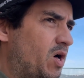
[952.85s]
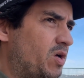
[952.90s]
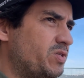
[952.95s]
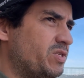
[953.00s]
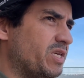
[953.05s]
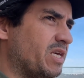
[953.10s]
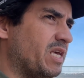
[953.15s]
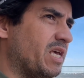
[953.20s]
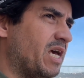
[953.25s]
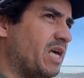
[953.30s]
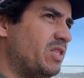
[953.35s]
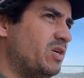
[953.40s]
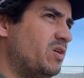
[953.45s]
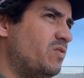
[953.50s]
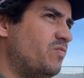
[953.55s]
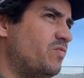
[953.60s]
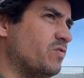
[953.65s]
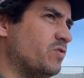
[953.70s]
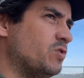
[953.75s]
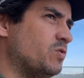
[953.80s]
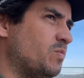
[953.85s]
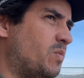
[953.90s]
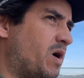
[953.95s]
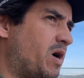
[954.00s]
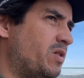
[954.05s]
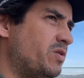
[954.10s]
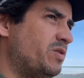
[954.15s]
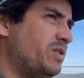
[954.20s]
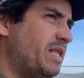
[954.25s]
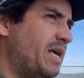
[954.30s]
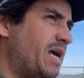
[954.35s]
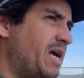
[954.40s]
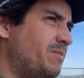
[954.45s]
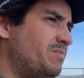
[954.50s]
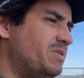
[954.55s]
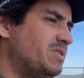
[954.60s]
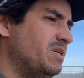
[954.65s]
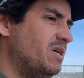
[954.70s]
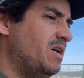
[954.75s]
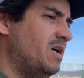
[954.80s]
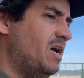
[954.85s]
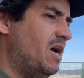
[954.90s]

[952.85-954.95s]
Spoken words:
altogether for smaller labs.